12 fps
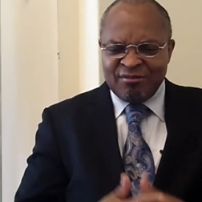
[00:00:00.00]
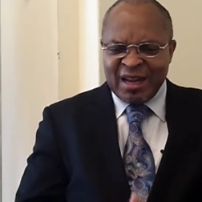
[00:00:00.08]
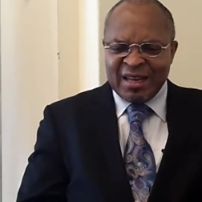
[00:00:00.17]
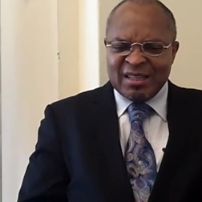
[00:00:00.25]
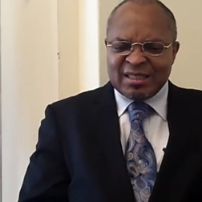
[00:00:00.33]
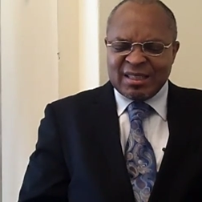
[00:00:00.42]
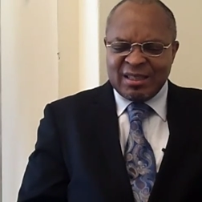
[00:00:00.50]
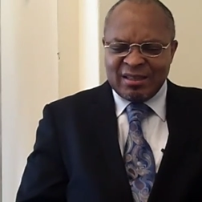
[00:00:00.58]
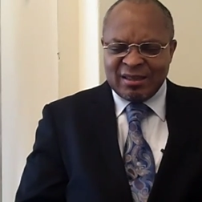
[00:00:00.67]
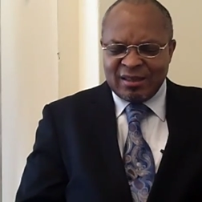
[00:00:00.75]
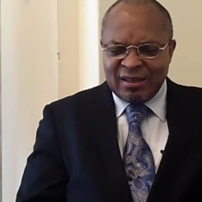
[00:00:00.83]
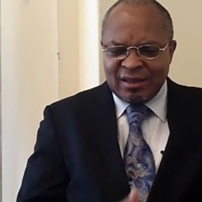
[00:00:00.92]

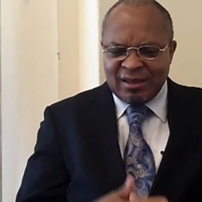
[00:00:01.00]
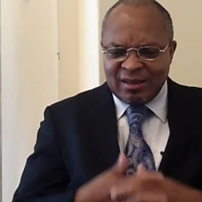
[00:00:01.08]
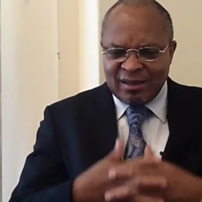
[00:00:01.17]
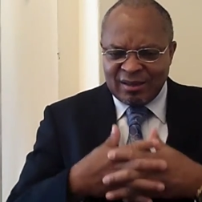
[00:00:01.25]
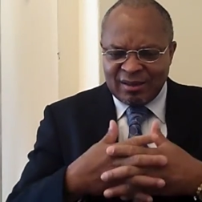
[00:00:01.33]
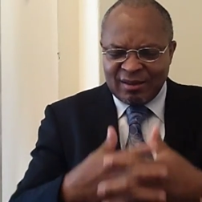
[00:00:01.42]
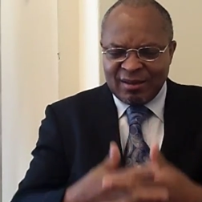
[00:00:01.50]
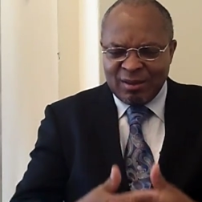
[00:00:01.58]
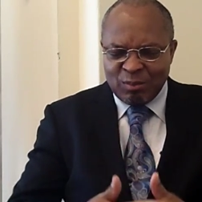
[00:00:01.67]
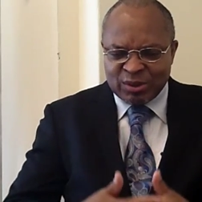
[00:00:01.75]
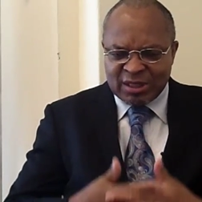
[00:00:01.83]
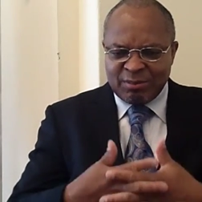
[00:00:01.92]
financing uh,
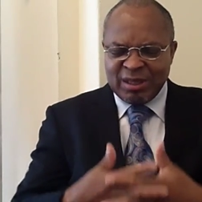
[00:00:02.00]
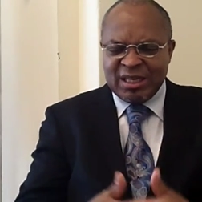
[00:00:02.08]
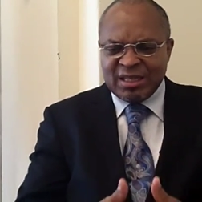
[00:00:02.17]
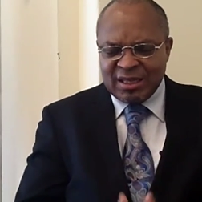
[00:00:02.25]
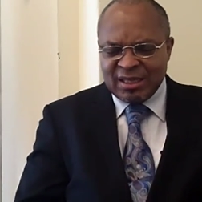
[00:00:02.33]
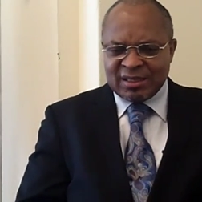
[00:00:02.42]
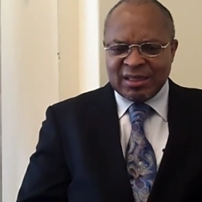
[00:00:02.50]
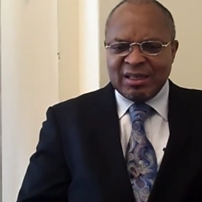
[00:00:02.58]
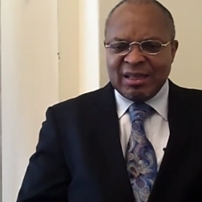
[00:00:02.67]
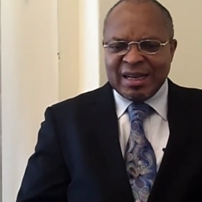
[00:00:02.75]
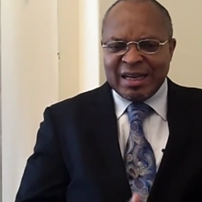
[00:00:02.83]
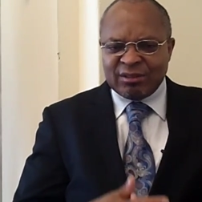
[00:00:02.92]
possibilities,
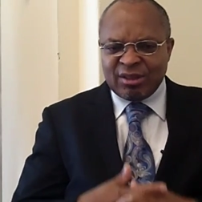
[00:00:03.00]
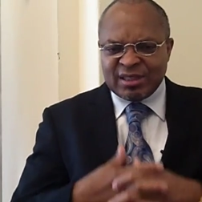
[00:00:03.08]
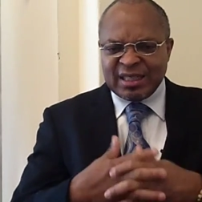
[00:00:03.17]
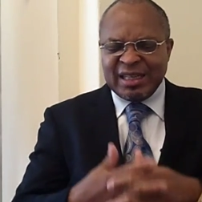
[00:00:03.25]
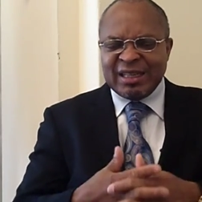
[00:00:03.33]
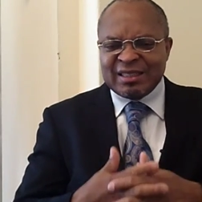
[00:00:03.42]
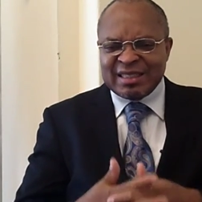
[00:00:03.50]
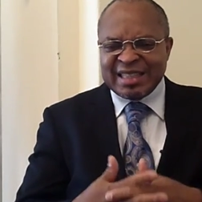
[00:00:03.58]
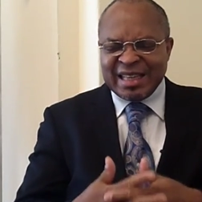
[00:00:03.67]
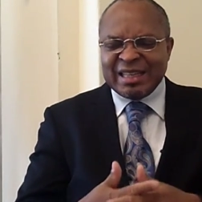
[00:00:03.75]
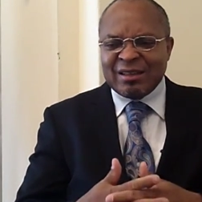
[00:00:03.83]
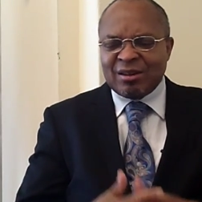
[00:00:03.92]

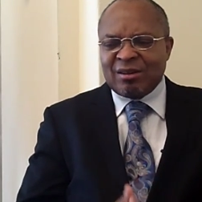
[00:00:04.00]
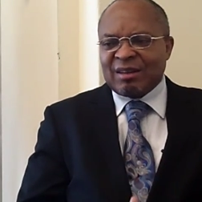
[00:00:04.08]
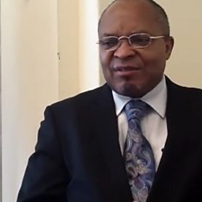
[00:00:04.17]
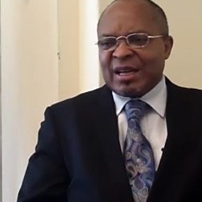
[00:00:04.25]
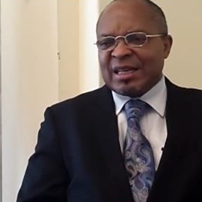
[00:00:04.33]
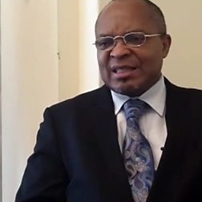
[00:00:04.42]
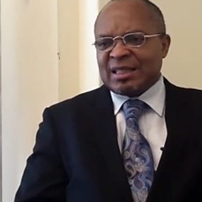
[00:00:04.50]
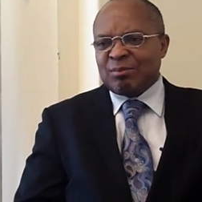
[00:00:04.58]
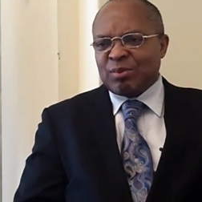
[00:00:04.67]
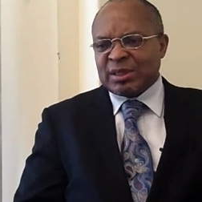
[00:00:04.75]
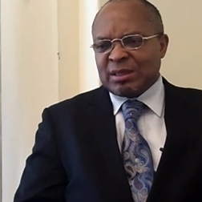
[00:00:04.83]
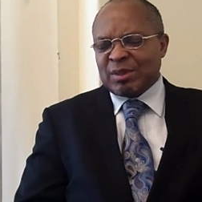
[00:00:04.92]
counter-cyclical
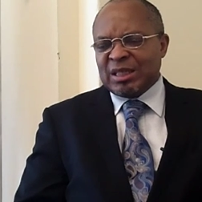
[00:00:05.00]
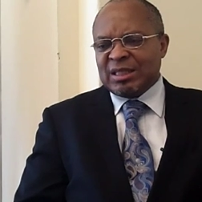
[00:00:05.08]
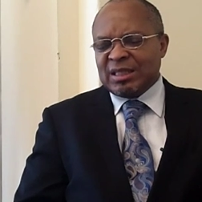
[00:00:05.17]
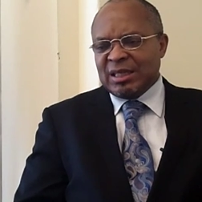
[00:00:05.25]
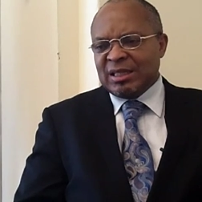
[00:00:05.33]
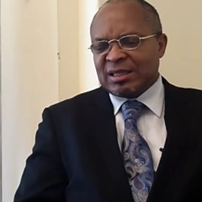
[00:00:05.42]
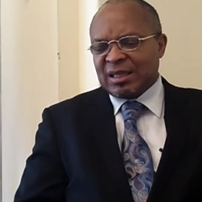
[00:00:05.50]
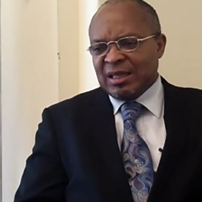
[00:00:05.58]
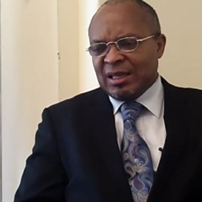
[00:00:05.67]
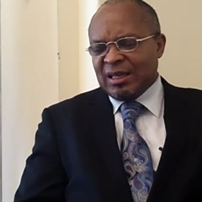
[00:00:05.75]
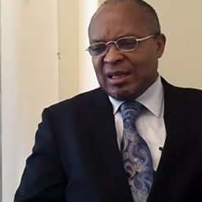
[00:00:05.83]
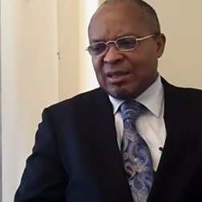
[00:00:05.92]
financing possibilities
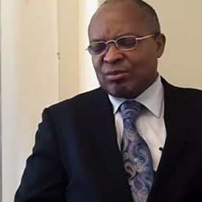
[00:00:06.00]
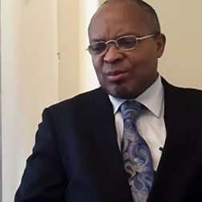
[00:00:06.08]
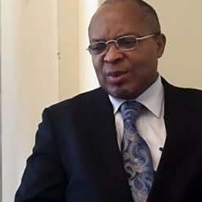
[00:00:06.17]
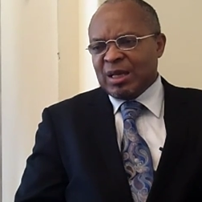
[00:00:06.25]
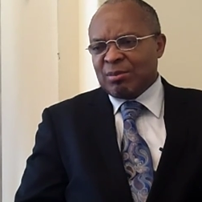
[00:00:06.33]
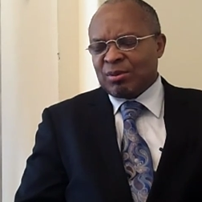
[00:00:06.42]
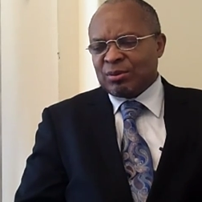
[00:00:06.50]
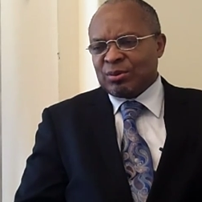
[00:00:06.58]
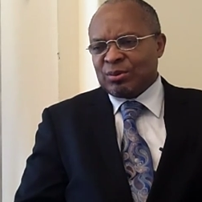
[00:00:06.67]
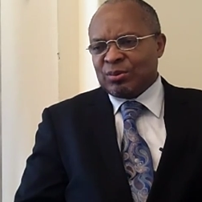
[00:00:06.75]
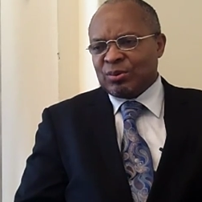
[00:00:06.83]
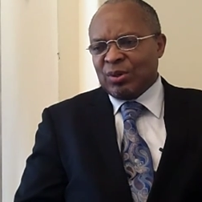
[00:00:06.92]
uh, to be able
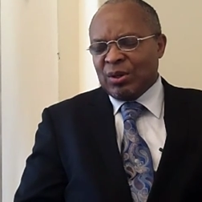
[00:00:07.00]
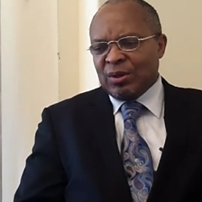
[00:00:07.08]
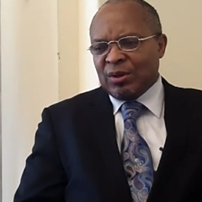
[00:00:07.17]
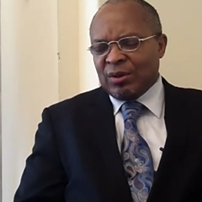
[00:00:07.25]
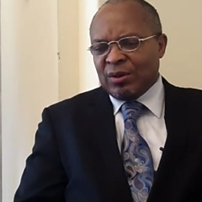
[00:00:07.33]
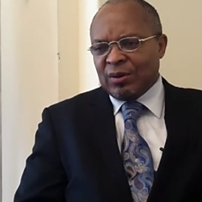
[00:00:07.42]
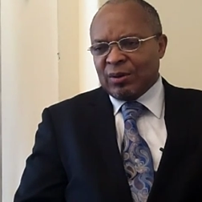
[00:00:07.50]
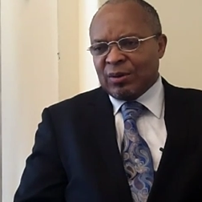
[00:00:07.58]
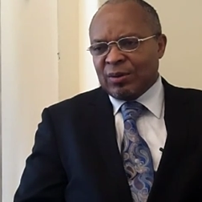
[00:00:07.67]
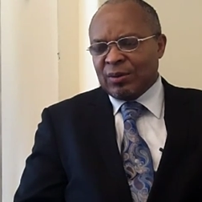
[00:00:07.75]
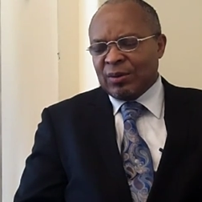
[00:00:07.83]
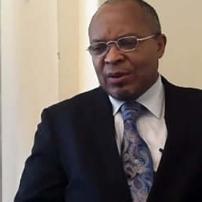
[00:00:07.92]
to uh,
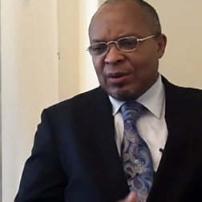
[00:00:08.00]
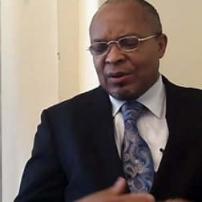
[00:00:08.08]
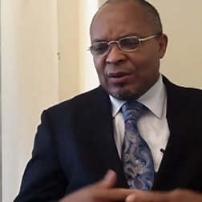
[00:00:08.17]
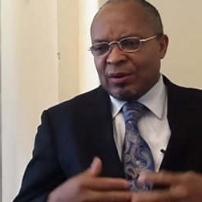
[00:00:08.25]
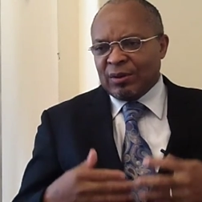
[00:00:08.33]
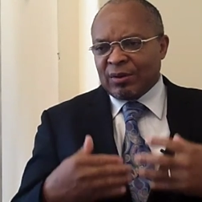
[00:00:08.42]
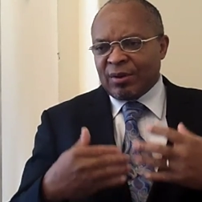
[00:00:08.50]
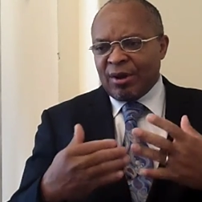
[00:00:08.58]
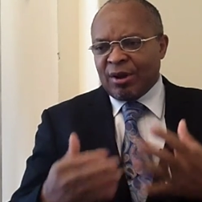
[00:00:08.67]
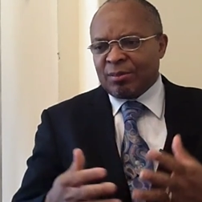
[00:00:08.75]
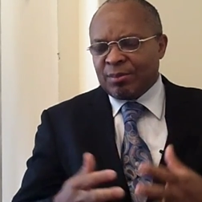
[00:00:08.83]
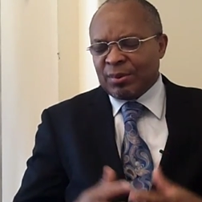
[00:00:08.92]
uh,
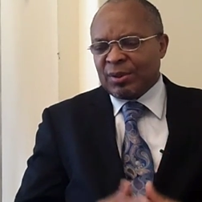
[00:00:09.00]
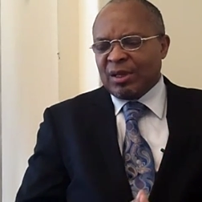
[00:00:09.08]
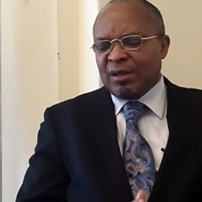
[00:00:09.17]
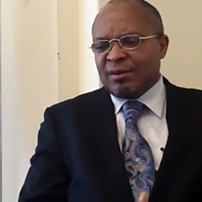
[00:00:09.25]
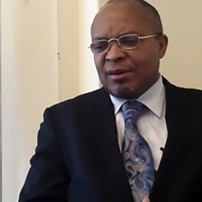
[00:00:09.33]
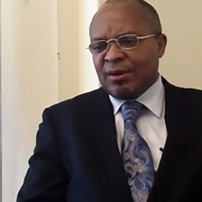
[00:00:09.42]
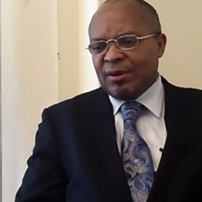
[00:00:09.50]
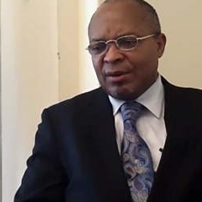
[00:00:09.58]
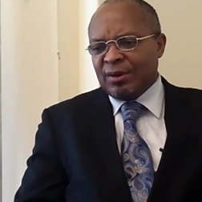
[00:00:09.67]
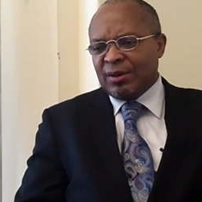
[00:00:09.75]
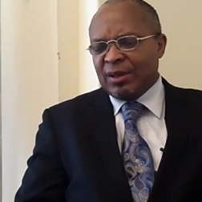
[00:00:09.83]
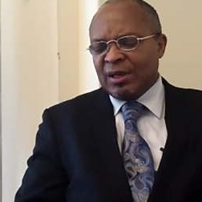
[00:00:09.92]
curb
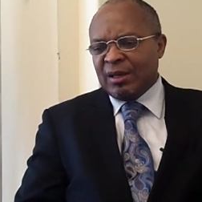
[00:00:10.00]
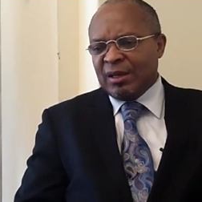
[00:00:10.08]
the